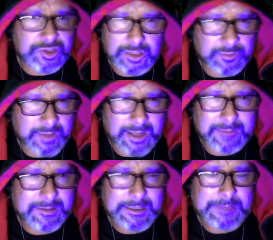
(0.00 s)

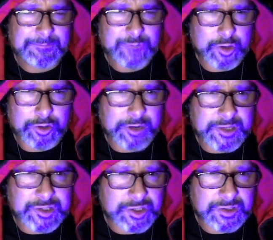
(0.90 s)
Don't go
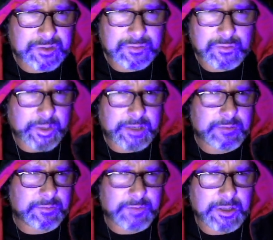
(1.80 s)
crazy. Just quick,
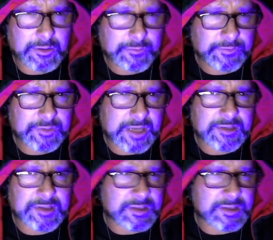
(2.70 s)
a few sentences